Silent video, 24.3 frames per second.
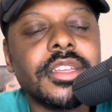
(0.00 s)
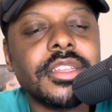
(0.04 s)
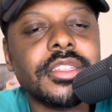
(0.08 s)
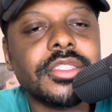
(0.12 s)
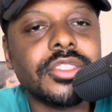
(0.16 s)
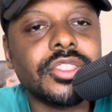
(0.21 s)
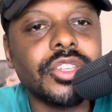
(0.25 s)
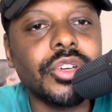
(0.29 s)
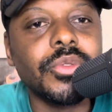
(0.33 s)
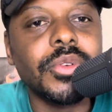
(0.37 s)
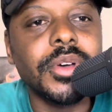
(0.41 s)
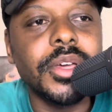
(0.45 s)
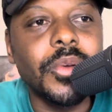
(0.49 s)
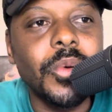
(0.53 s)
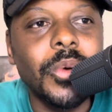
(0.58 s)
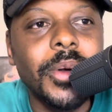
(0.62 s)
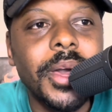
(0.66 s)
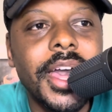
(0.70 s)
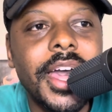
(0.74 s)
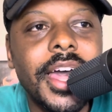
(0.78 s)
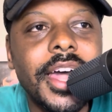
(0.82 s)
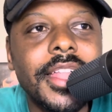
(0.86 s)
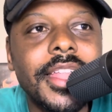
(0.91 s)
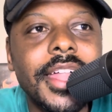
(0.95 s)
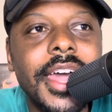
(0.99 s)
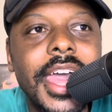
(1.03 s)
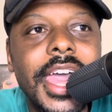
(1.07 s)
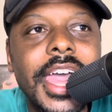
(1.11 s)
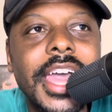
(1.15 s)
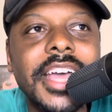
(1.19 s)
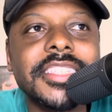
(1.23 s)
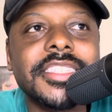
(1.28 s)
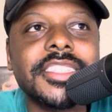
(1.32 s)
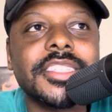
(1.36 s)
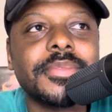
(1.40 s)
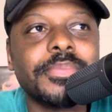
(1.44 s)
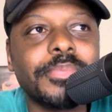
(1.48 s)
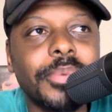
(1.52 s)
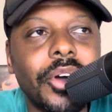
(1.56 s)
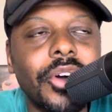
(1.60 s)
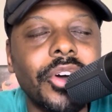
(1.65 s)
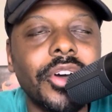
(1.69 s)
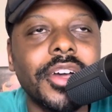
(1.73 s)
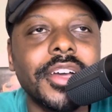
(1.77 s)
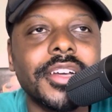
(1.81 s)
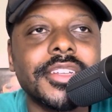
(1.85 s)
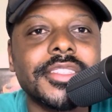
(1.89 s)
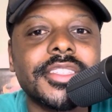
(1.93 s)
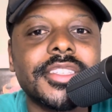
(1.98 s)
doing well at
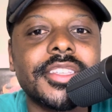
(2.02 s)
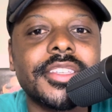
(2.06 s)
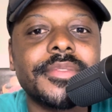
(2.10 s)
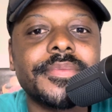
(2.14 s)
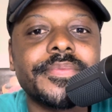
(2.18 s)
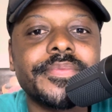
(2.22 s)
sports.